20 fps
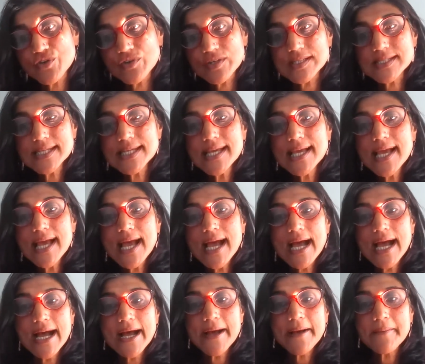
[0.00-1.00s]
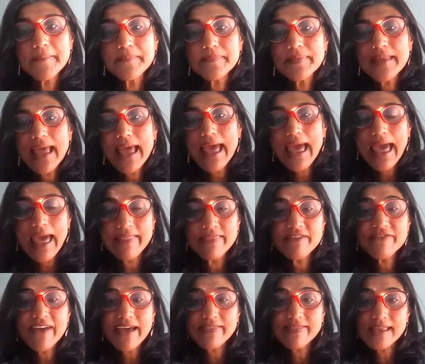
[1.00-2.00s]
of it, and
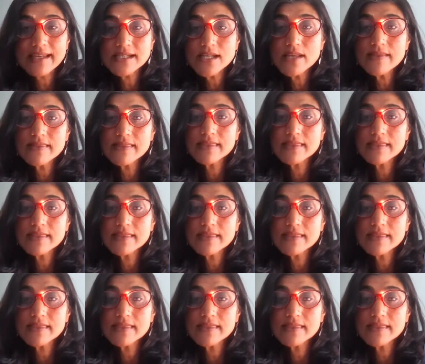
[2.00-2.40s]
the fact that